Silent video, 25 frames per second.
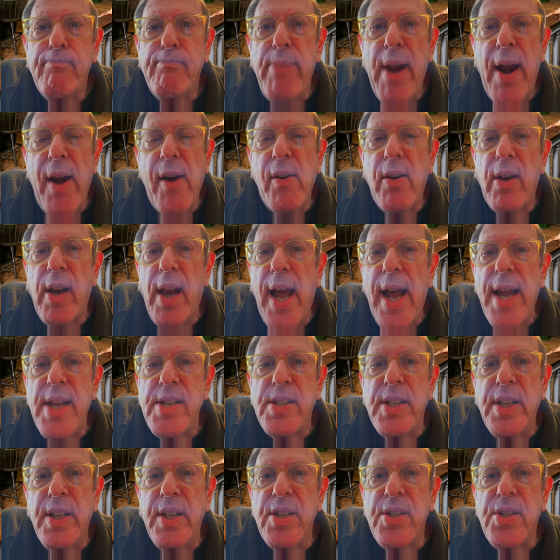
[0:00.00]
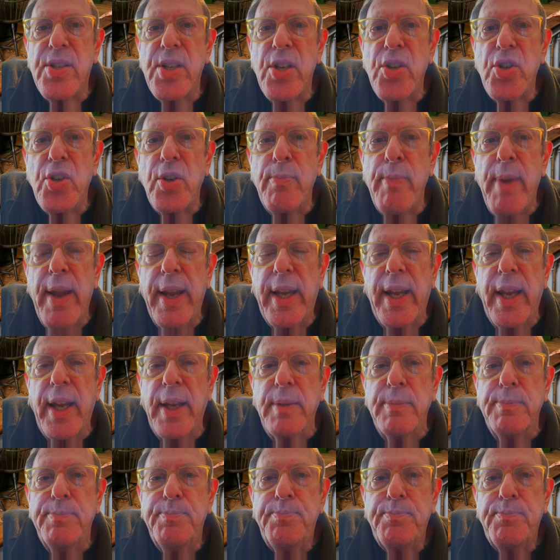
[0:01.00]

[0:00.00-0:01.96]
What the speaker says: paralyzing decision-making.